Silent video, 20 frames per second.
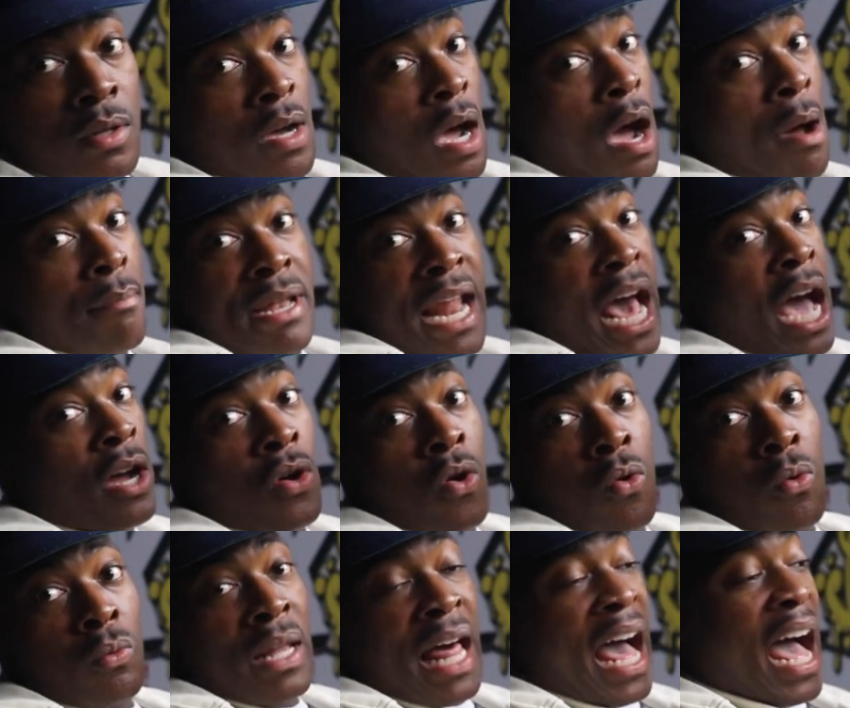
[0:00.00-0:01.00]
I'm not
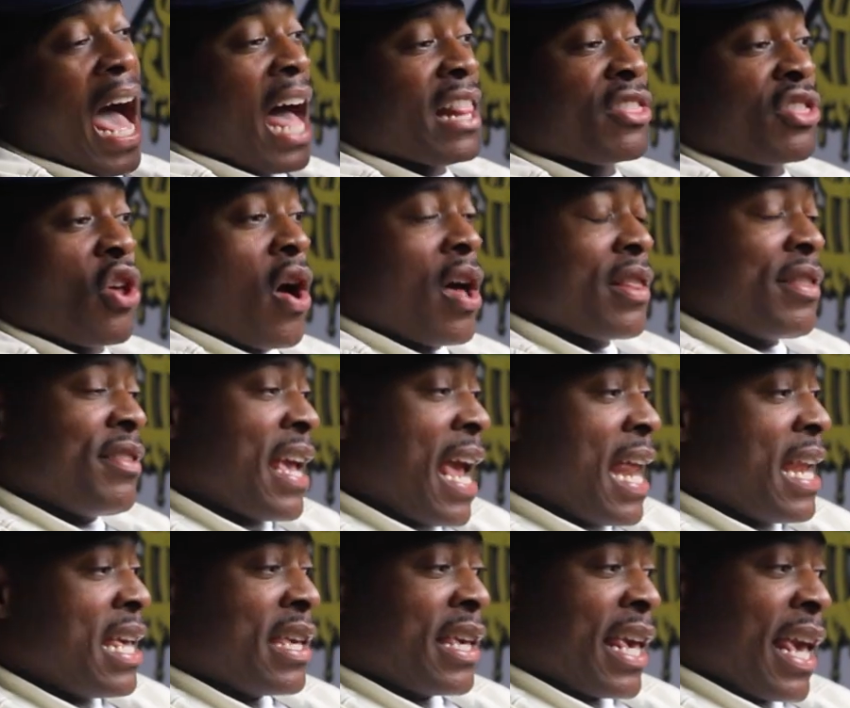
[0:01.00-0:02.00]
gonna lie. I thought
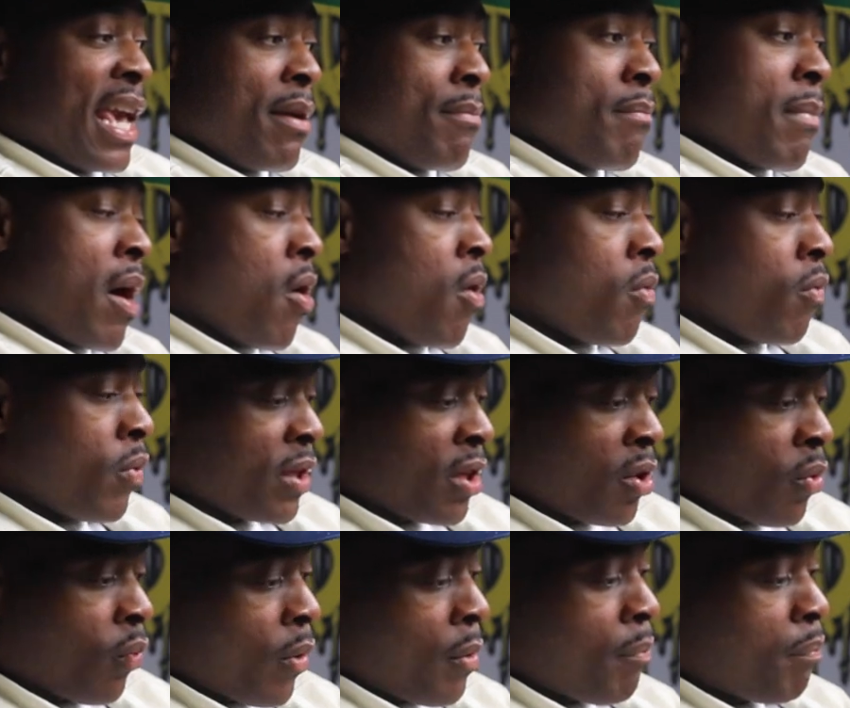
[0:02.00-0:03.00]
Danny came out with
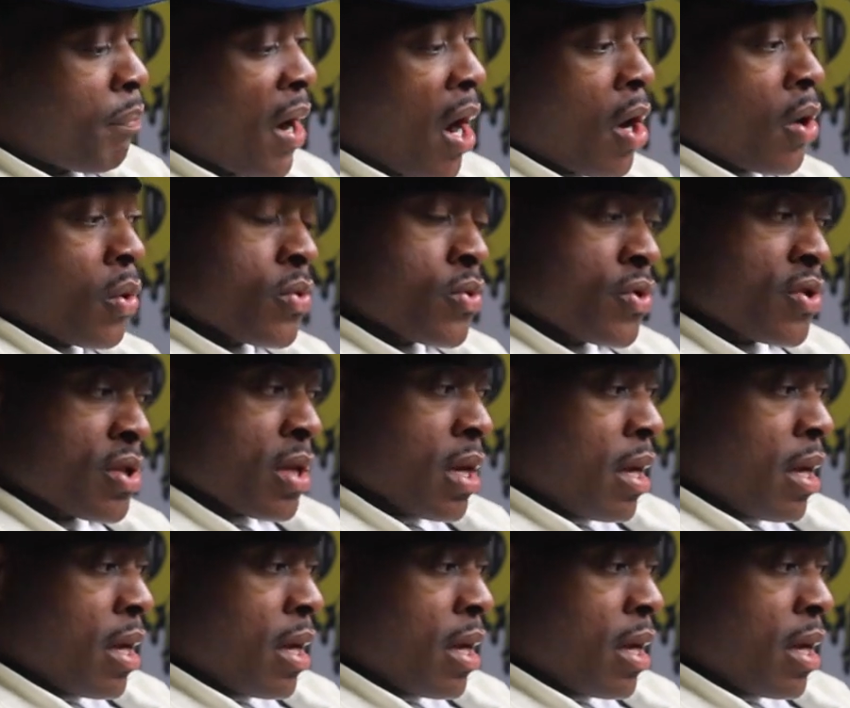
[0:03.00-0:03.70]
the rebuttals